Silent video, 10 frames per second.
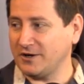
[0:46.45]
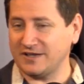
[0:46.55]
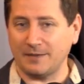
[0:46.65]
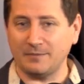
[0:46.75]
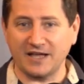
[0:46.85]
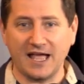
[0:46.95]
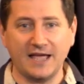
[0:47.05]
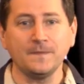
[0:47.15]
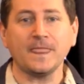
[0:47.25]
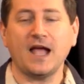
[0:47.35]
wearing type of
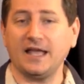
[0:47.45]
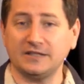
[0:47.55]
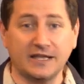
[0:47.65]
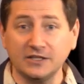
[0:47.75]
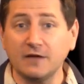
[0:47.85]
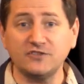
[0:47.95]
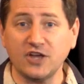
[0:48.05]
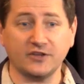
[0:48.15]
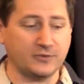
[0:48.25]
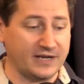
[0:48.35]
guy. I love
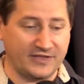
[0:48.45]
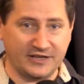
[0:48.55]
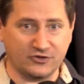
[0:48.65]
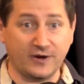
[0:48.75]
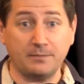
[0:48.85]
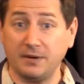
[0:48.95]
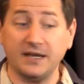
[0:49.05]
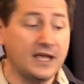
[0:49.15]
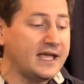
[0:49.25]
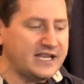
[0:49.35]
Joss Whedon. I think he's great,
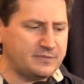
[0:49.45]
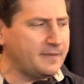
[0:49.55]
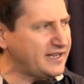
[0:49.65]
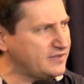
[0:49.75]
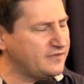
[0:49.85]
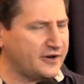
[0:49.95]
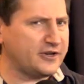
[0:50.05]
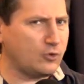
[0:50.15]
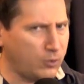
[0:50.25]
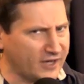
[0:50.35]
but he's been making some
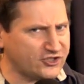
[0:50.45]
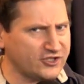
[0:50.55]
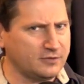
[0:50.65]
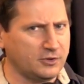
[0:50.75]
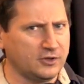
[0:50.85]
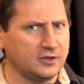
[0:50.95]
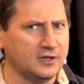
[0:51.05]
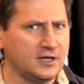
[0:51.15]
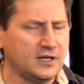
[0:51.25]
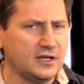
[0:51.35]
very
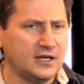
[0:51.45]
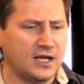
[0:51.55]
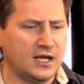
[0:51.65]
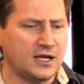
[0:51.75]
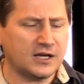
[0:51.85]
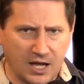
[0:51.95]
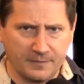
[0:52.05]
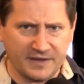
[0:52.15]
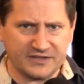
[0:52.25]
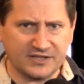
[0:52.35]
questionable
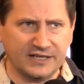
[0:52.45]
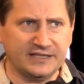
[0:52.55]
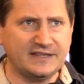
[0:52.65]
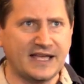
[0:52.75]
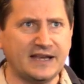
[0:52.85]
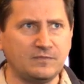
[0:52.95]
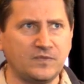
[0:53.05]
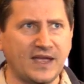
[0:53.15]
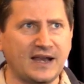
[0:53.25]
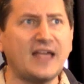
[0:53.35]
comments lately that
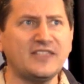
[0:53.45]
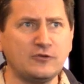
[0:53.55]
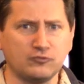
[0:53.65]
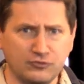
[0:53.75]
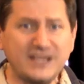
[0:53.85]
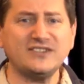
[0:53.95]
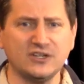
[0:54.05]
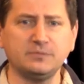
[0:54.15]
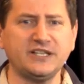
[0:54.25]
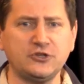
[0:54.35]
I think
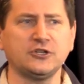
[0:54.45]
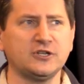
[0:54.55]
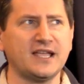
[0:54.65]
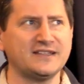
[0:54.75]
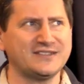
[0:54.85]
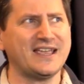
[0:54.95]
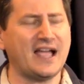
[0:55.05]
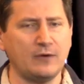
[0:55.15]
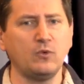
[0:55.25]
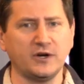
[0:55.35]
reasonably you can look at and say,
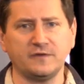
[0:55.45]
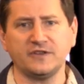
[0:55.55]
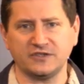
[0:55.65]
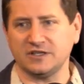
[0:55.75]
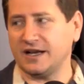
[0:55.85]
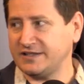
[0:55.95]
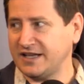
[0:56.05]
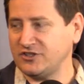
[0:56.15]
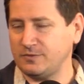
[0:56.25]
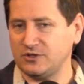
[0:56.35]
I wonder if there's a lot of
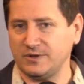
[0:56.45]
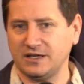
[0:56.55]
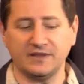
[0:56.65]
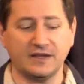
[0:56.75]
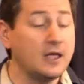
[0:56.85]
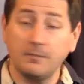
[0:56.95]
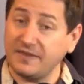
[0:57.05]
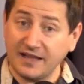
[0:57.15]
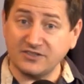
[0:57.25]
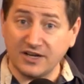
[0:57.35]
tension between him and there.
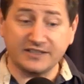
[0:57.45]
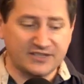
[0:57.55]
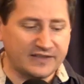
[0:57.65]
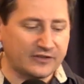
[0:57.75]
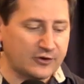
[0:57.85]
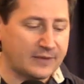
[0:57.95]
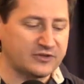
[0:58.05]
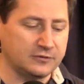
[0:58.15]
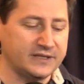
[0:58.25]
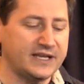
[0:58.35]
But that's not to say that there
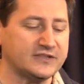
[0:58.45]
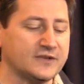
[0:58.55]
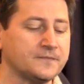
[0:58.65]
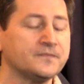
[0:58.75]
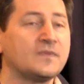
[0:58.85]
absolutely is.